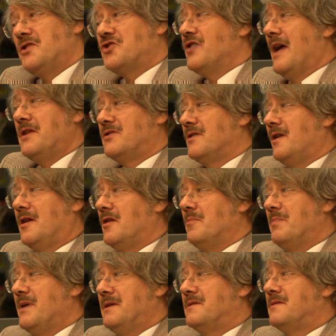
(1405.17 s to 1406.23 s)
it change a little
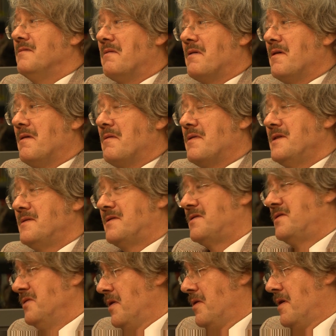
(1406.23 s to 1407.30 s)
bit
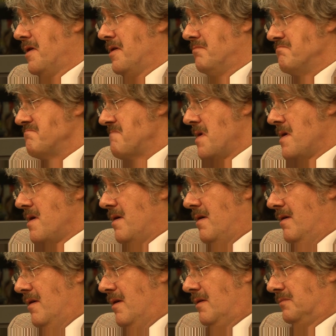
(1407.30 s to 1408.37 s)
this
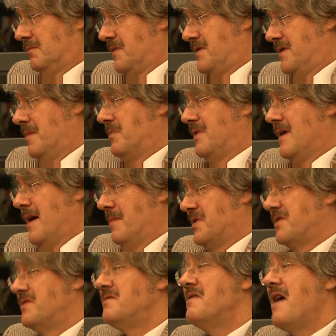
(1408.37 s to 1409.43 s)

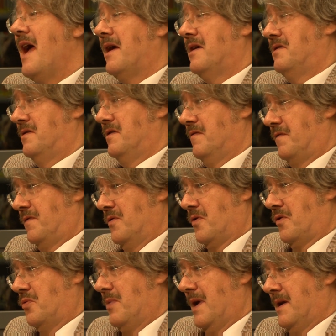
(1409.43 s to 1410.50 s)
sometimes negative
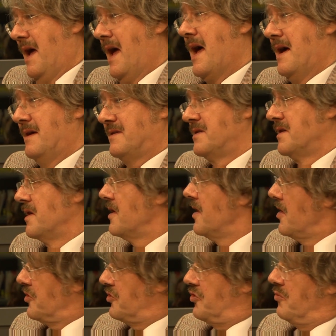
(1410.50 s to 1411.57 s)
look one has
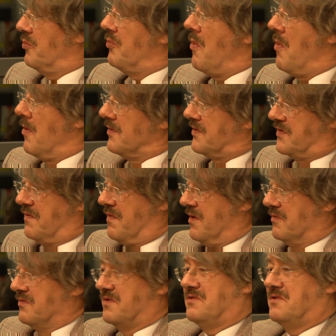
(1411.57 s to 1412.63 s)
towards
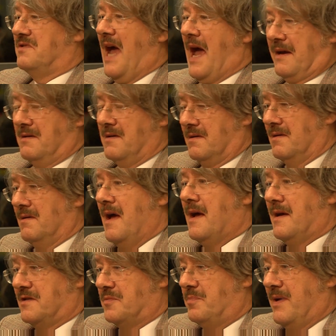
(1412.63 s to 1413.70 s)
those technical
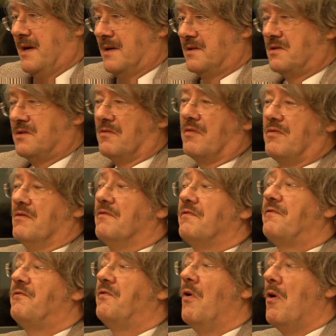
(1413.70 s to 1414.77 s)
aspects, the
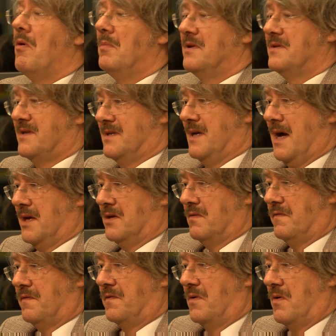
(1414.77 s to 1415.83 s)
formal side
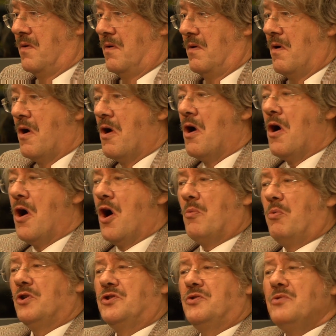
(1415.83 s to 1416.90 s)
of law?
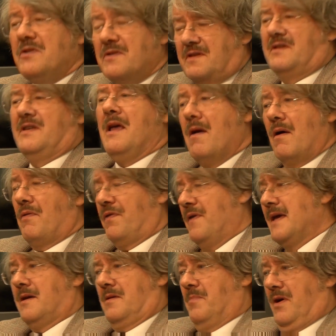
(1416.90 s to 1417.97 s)
What do you
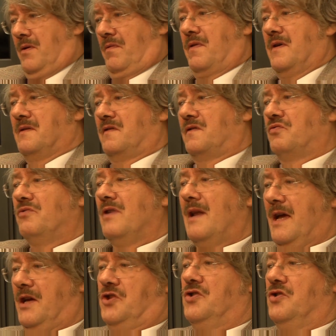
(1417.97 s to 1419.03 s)
think about this
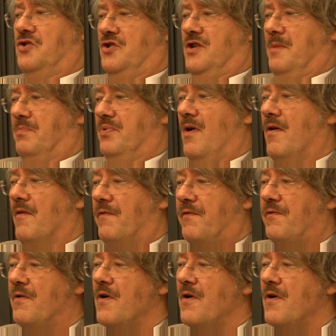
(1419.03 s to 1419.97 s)
relationship of